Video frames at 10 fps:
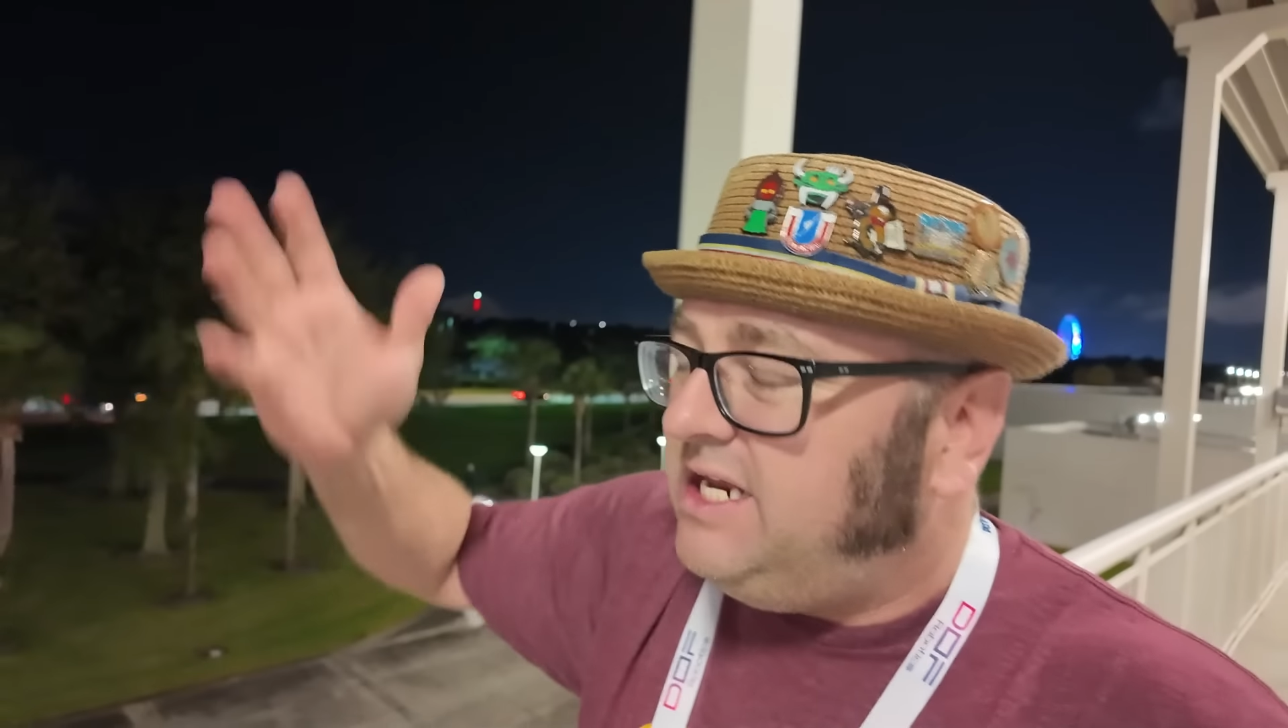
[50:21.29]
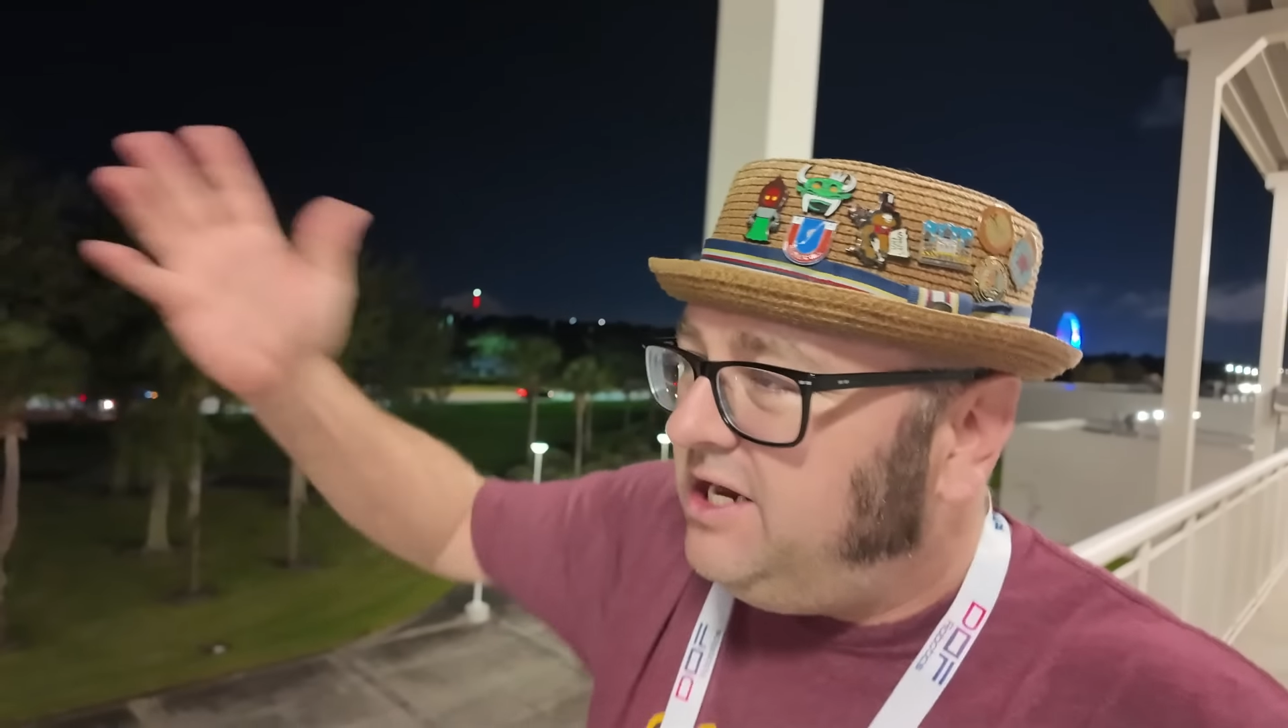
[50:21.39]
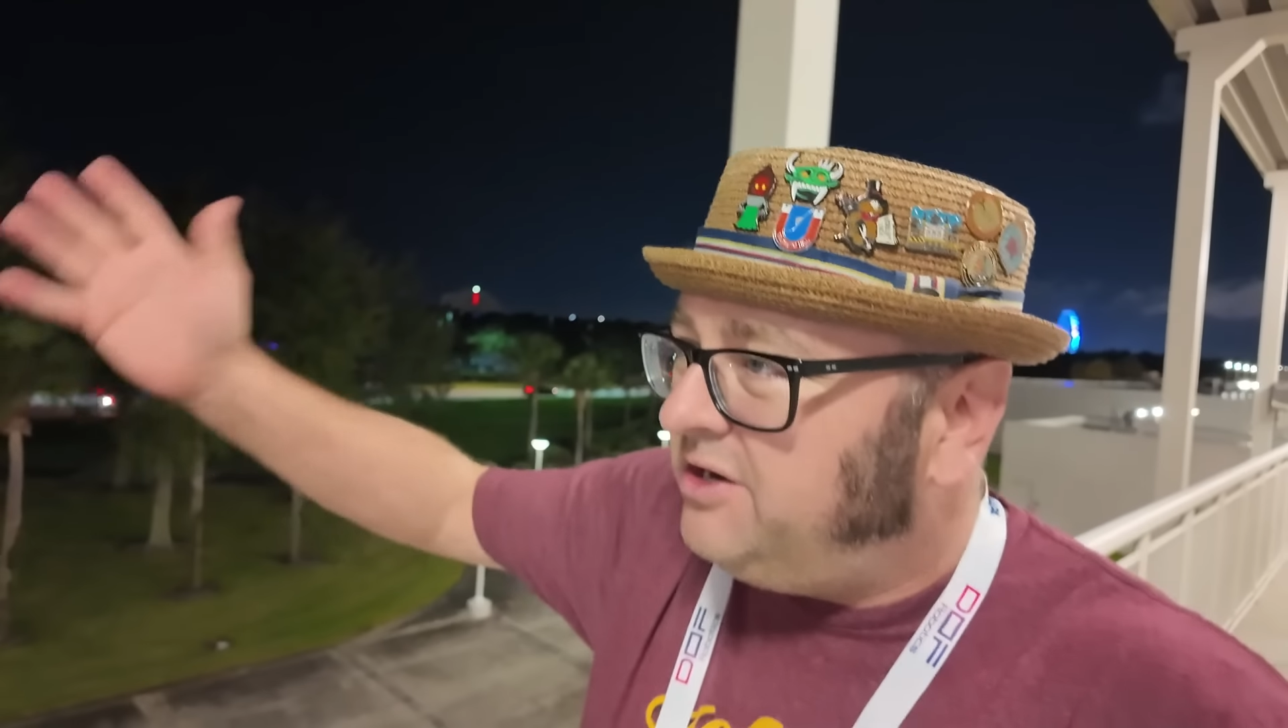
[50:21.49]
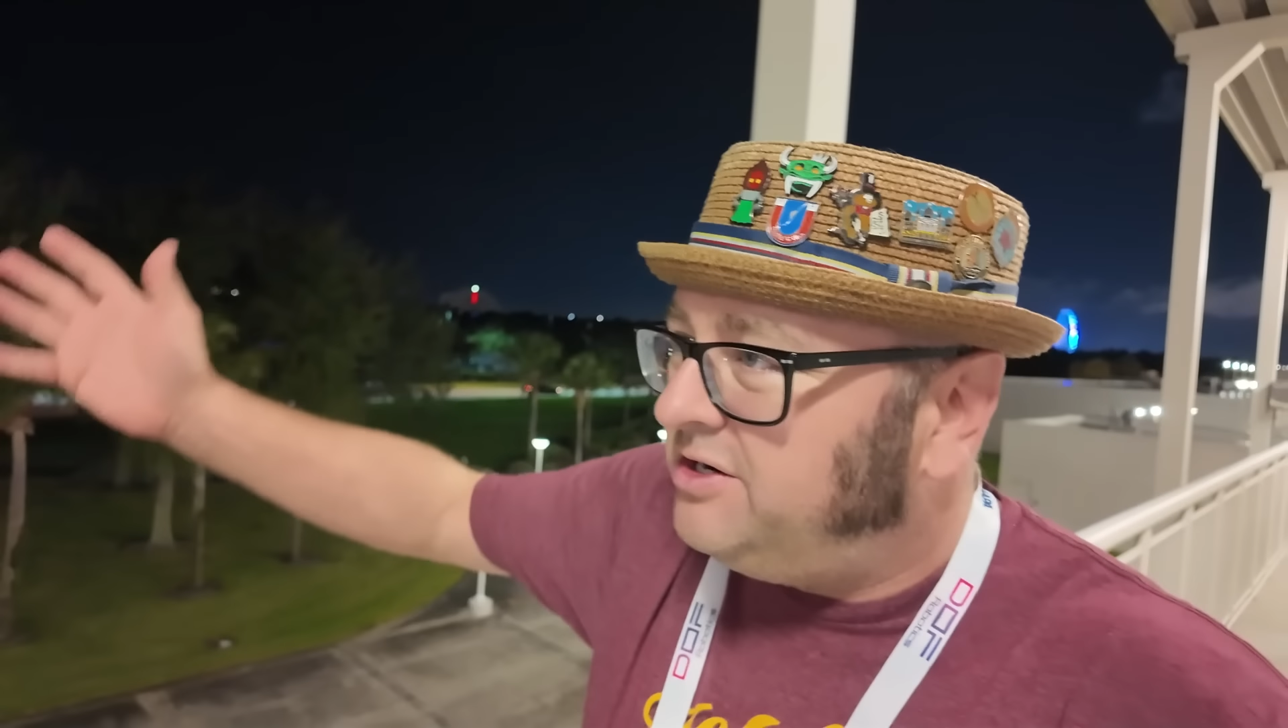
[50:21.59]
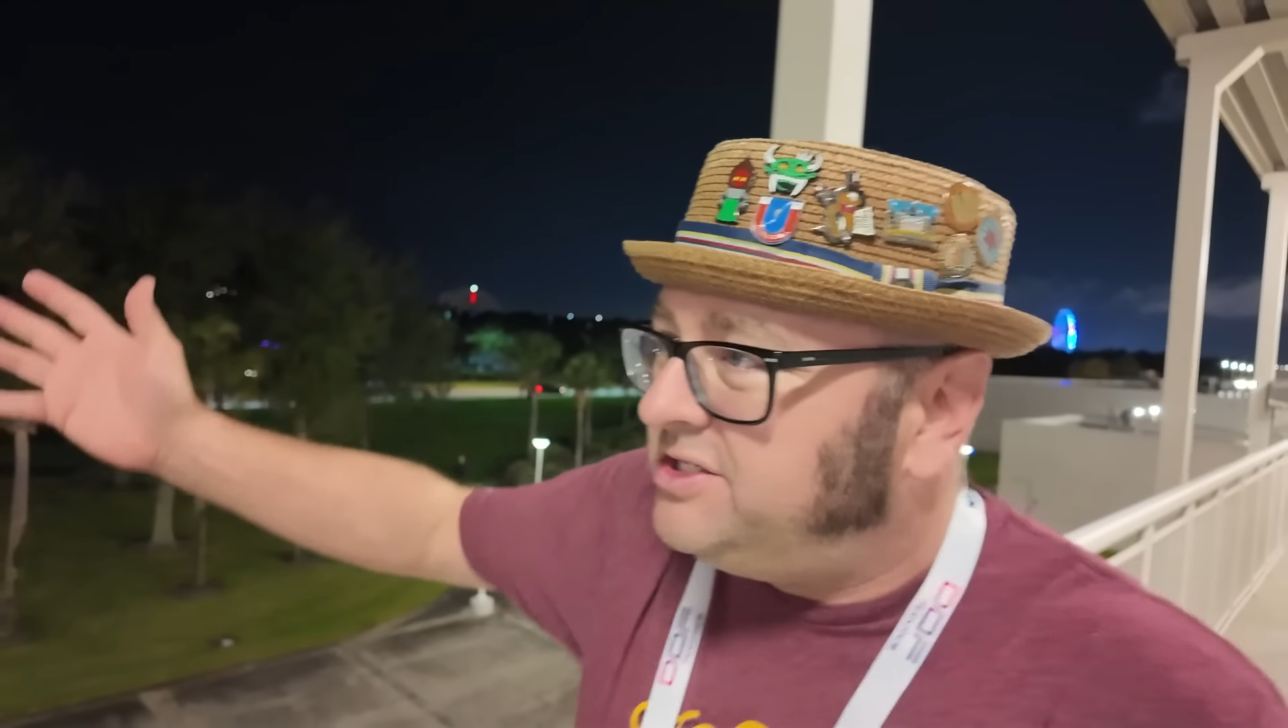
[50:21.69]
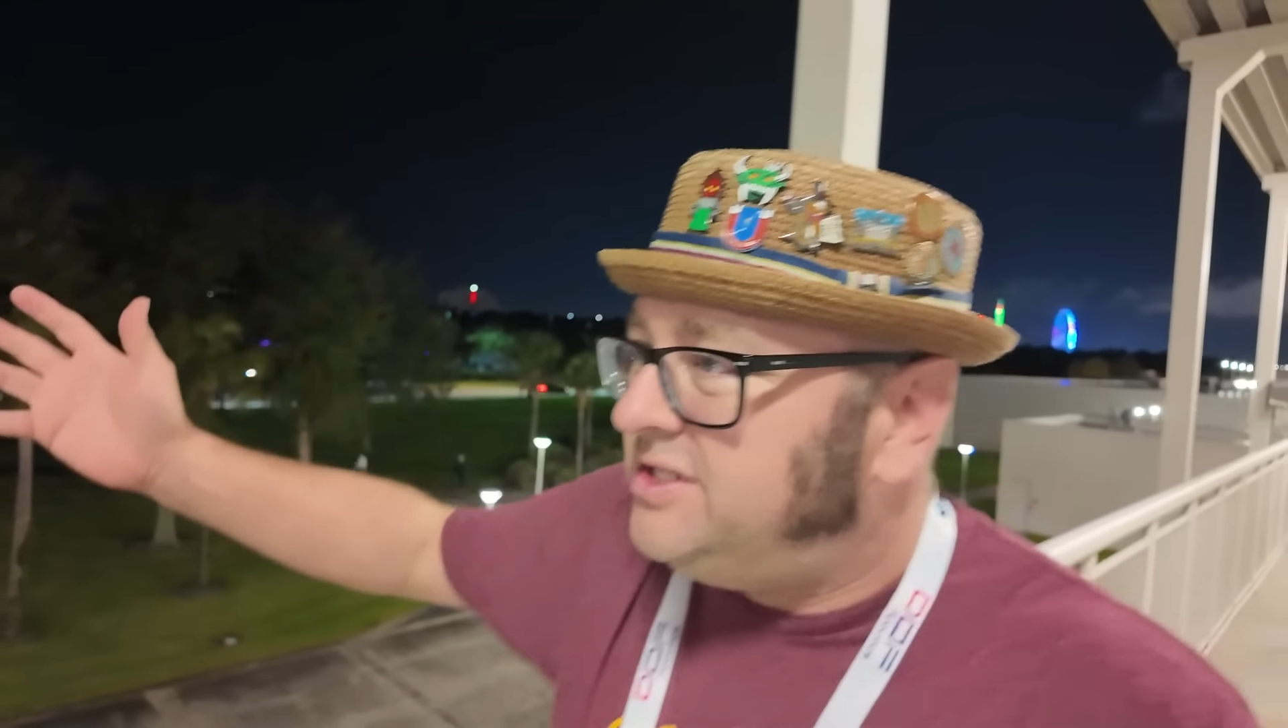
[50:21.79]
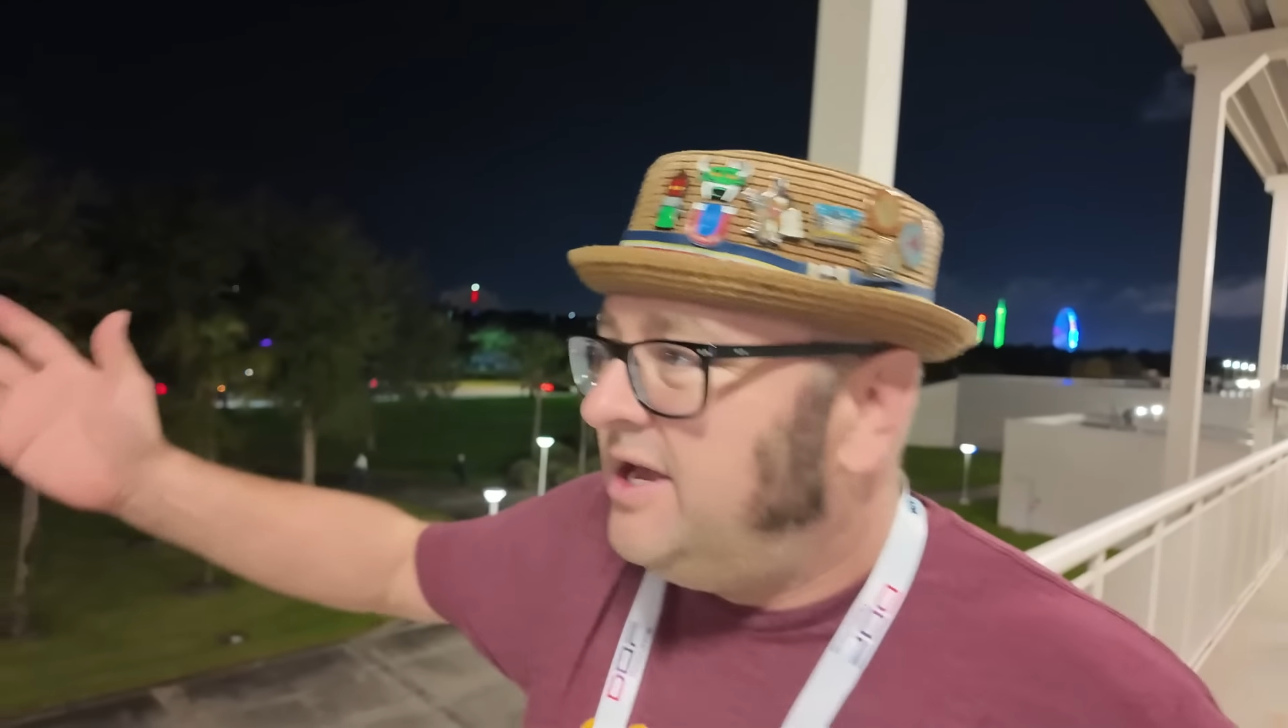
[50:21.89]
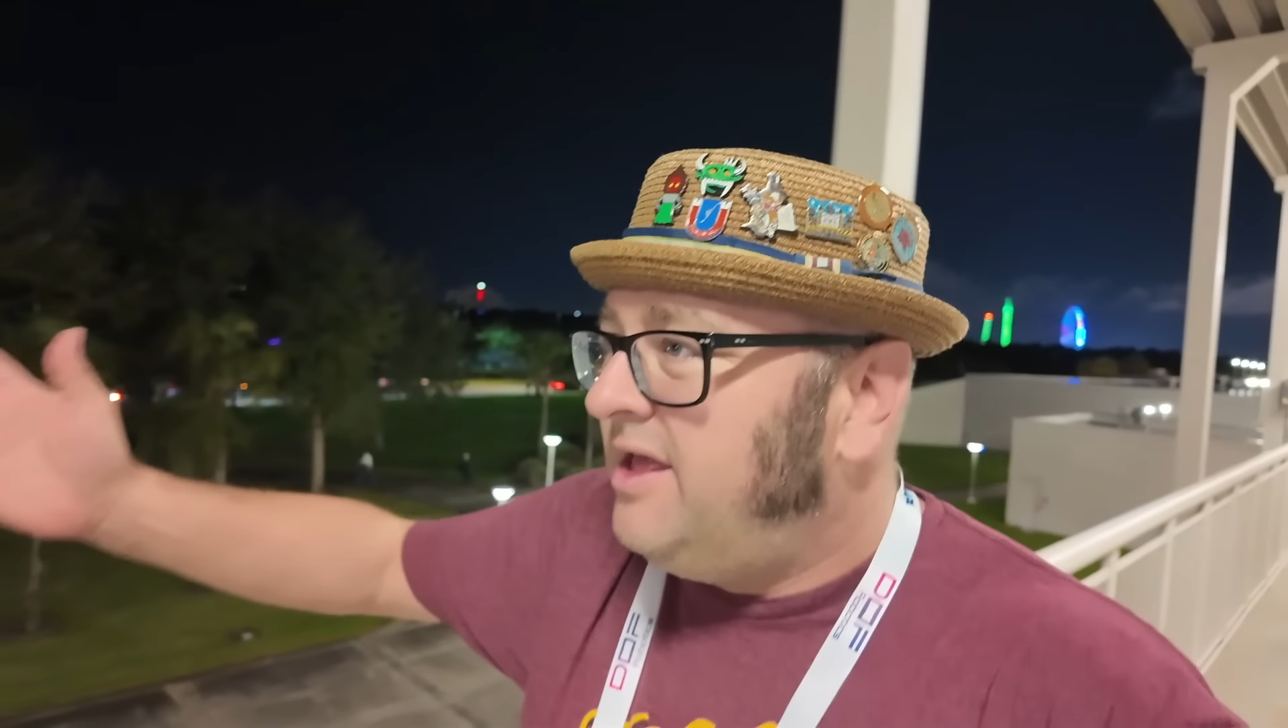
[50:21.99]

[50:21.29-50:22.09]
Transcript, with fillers: years